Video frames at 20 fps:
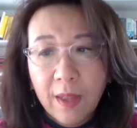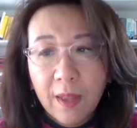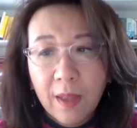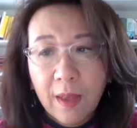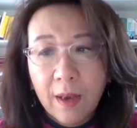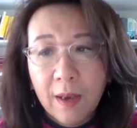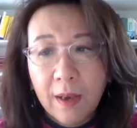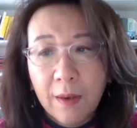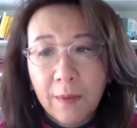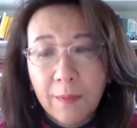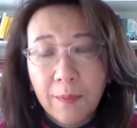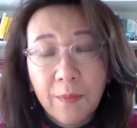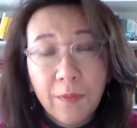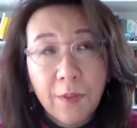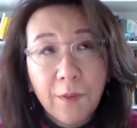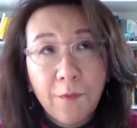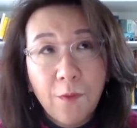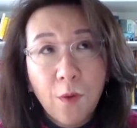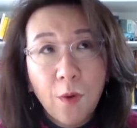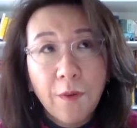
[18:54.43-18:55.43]
Um,
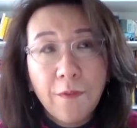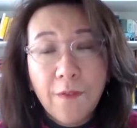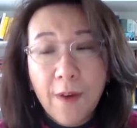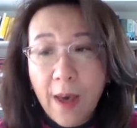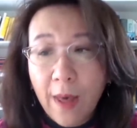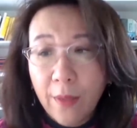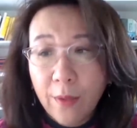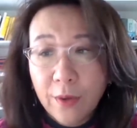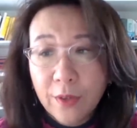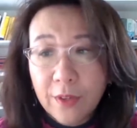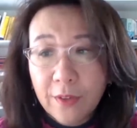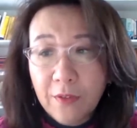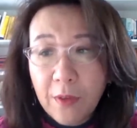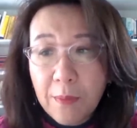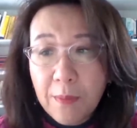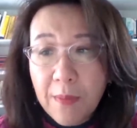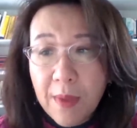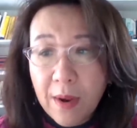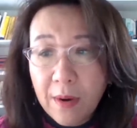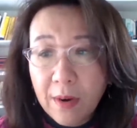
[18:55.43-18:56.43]
the forefathers of
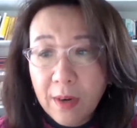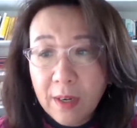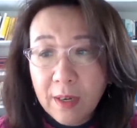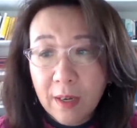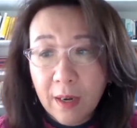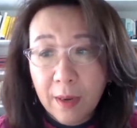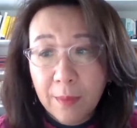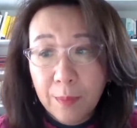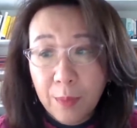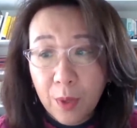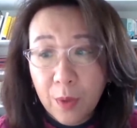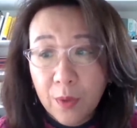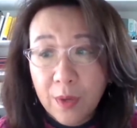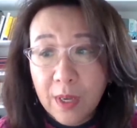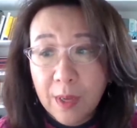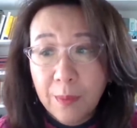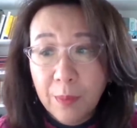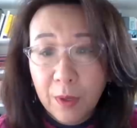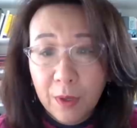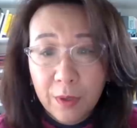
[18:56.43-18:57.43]
America built
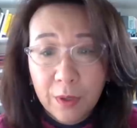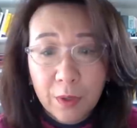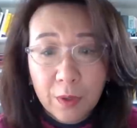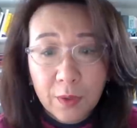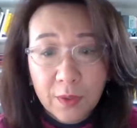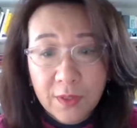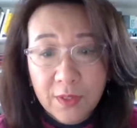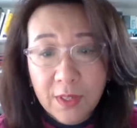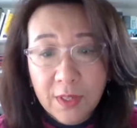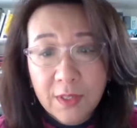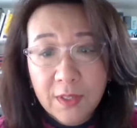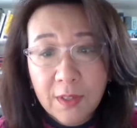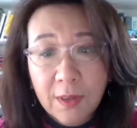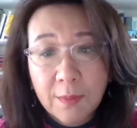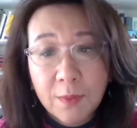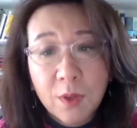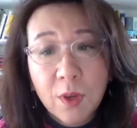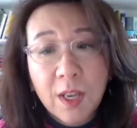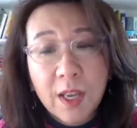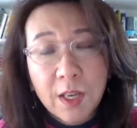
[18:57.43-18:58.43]
a political system
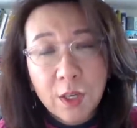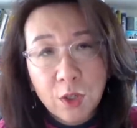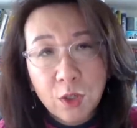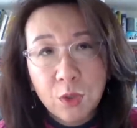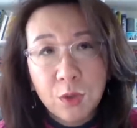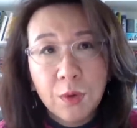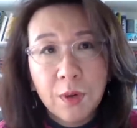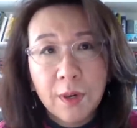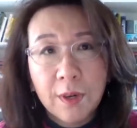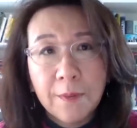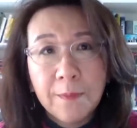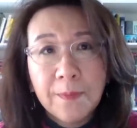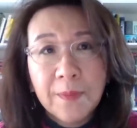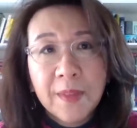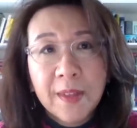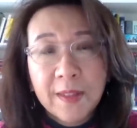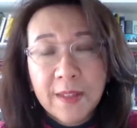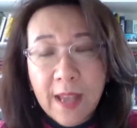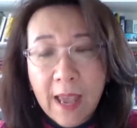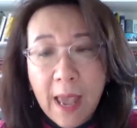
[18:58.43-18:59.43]
to ensure
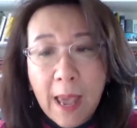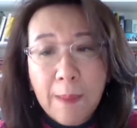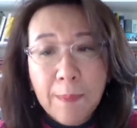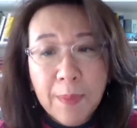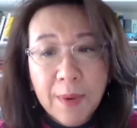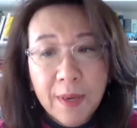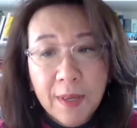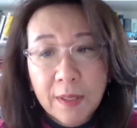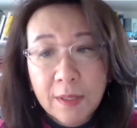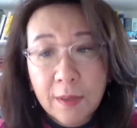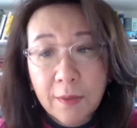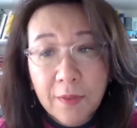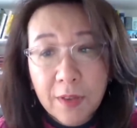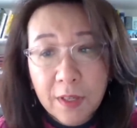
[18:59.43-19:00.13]
the happiness of